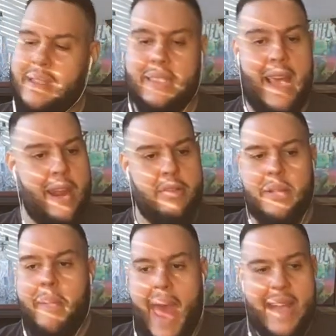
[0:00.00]
shout out
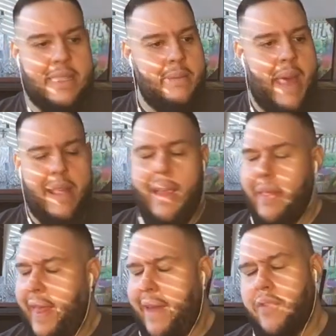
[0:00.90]
to Maxey, man.
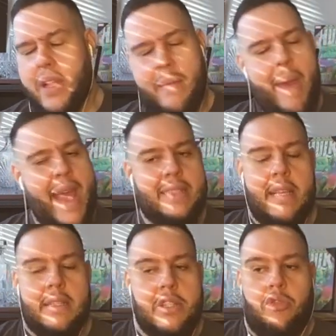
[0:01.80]
Like really,
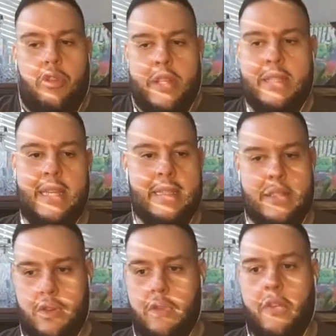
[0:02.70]
Maxey is the story of the season so